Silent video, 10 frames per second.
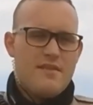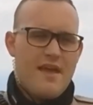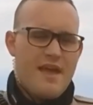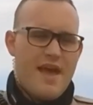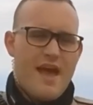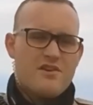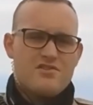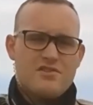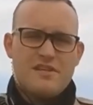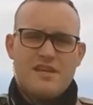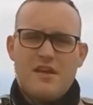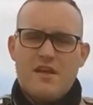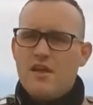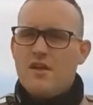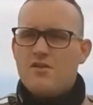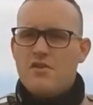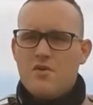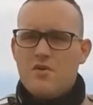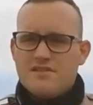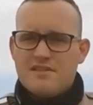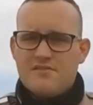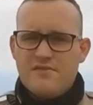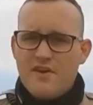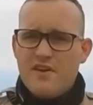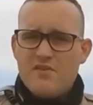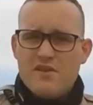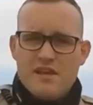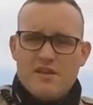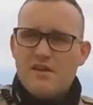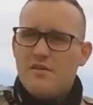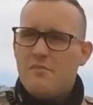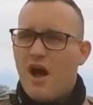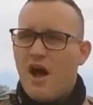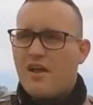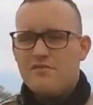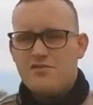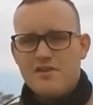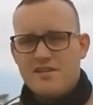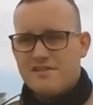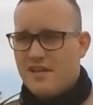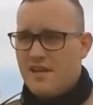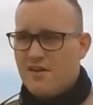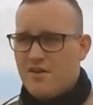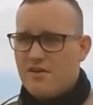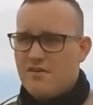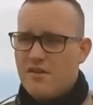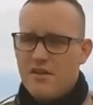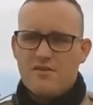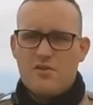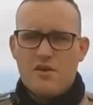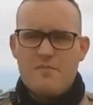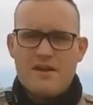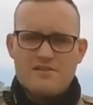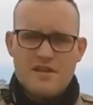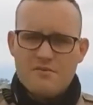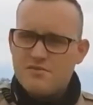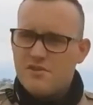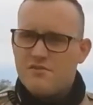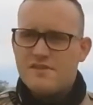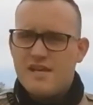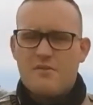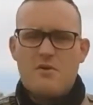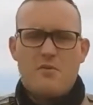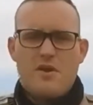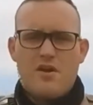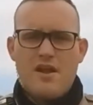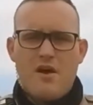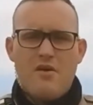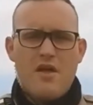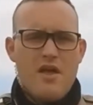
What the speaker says: they actually noticed this very unique pocket of trees here at Torrey Pine State Reserve, exactly where we are now.